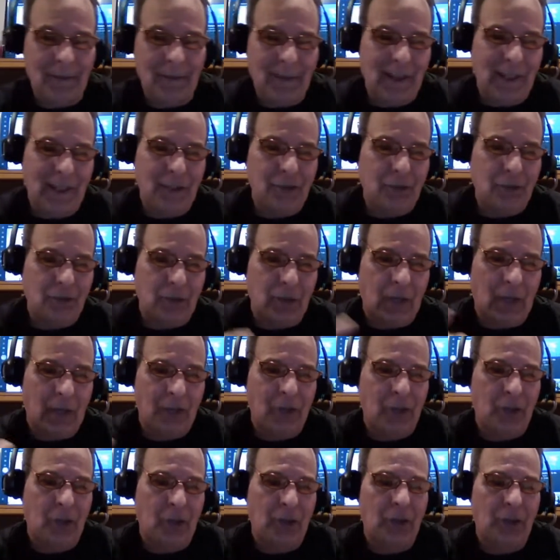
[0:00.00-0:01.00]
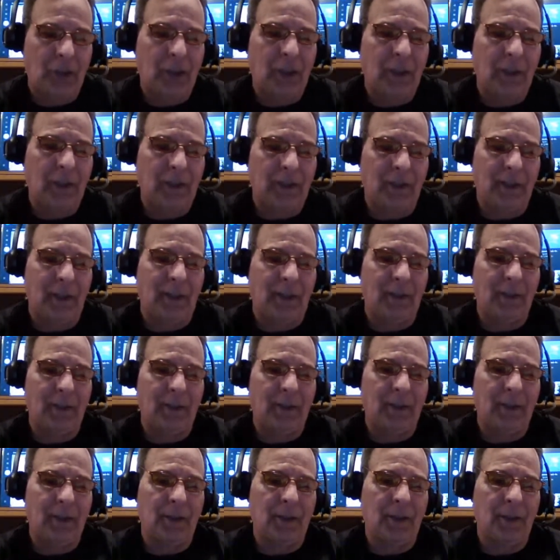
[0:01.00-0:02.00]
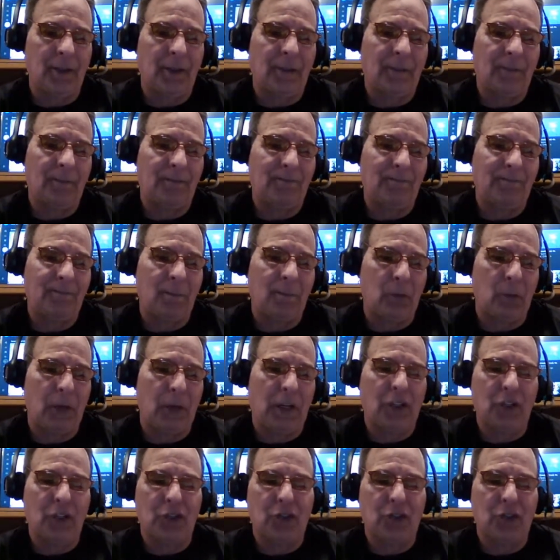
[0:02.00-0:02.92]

astrologically on the regular